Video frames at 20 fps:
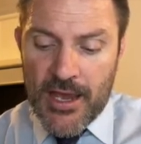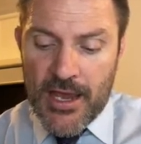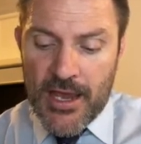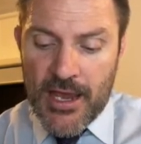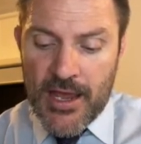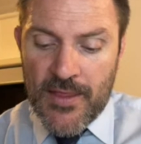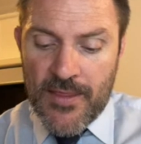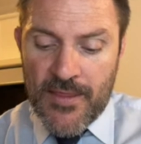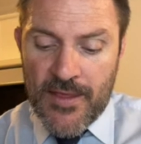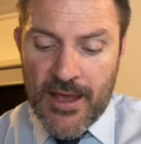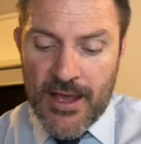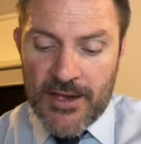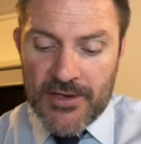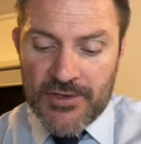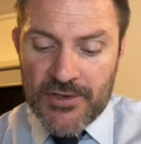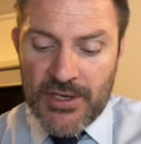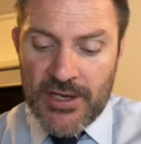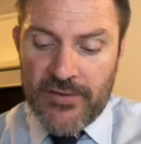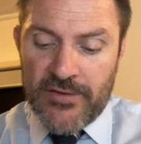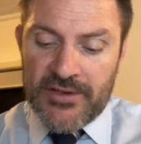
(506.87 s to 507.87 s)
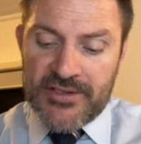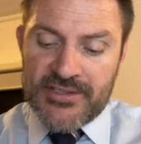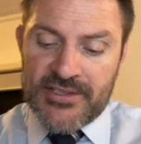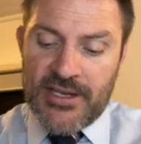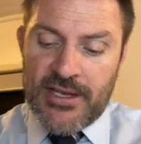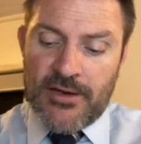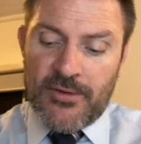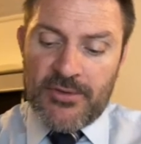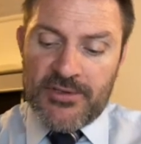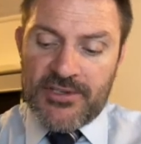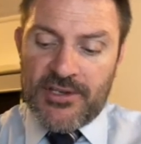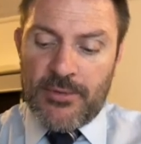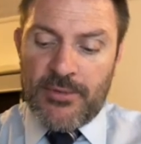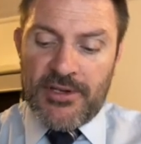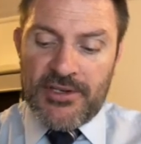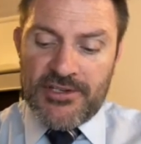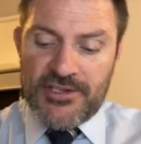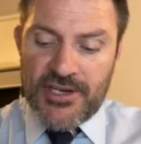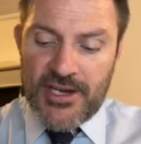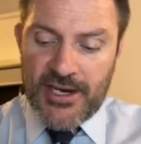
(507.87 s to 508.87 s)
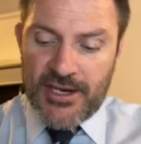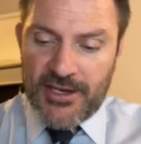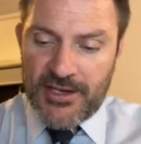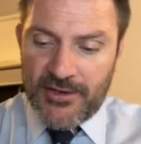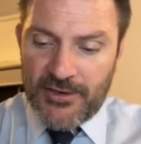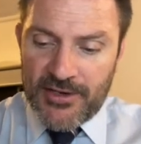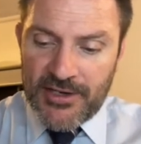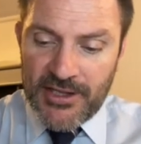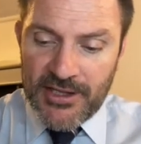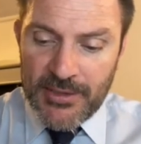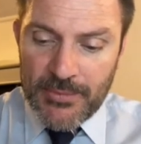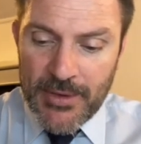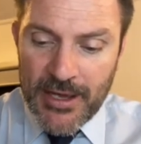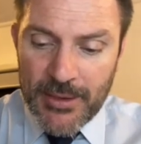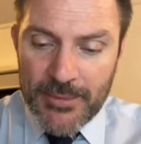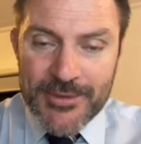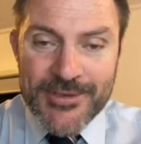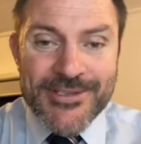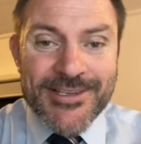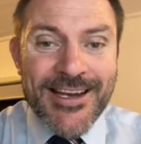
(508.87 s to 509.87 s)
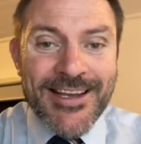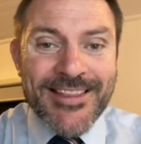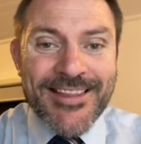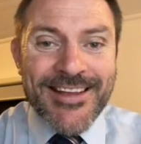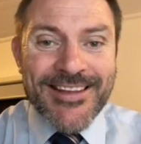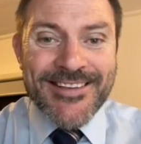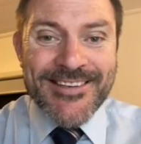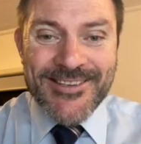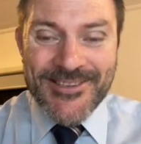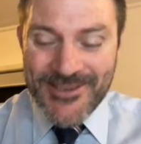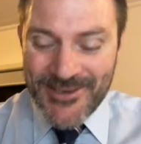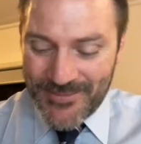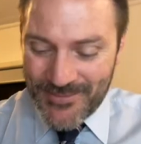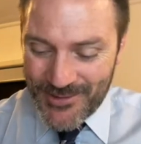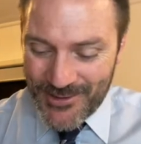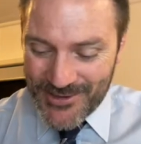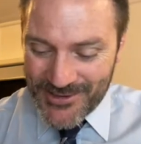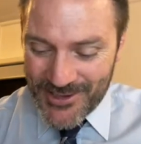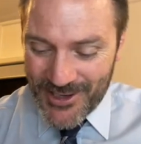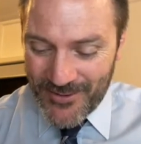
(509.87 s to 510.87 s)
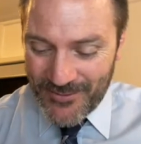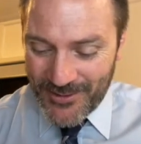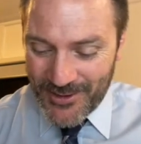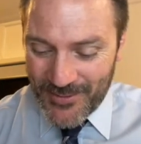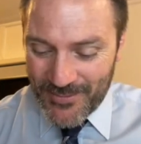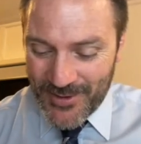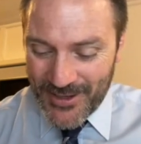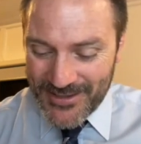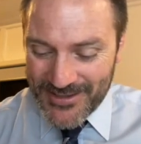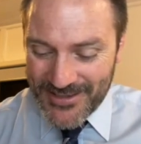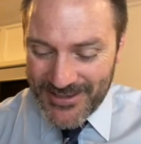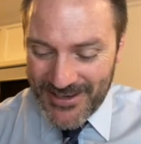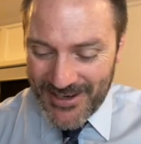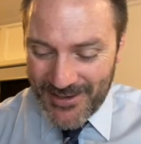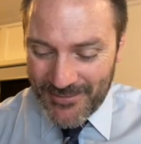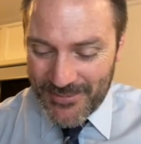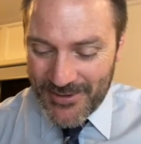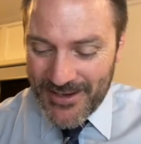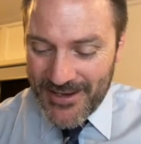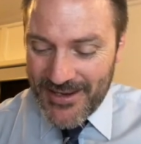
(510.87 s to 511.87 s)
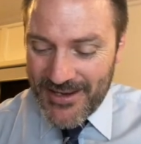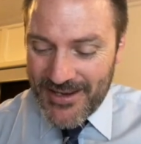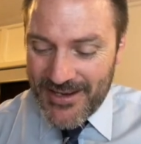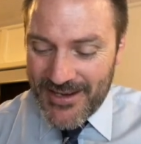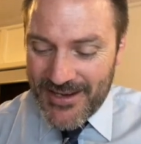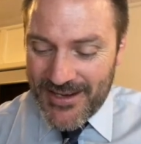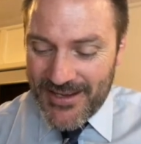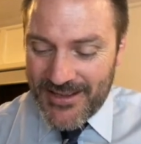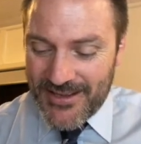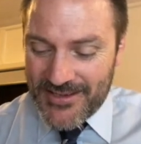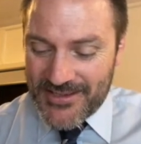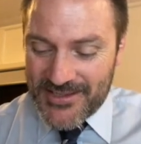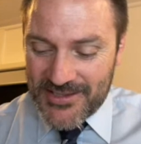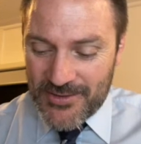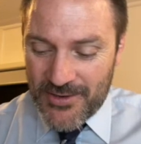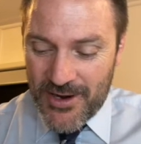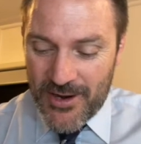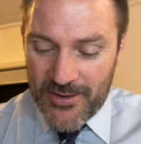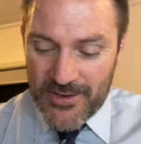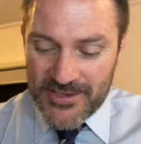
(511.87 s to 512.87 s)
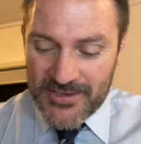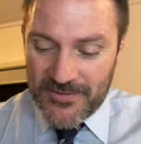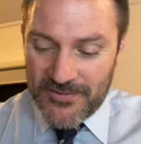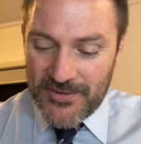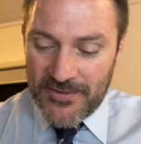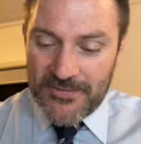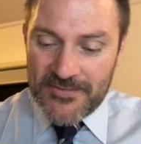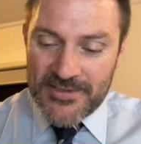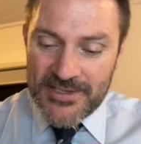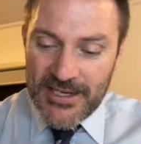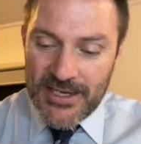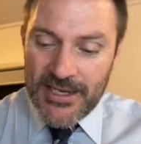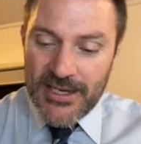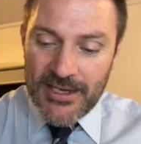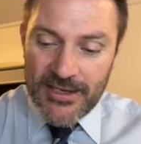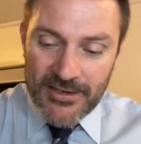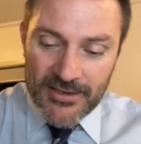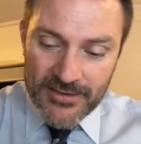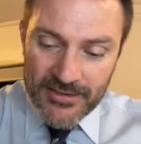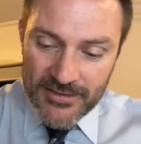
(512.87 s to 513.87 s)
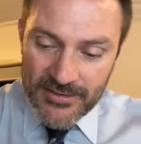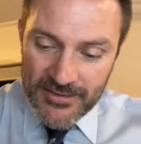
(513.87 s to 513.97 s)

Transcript: And that should give us, now, it's going to be checking. I nearly made a mistake there, didn't I, boys? Hopefully you picked it up. The square is 15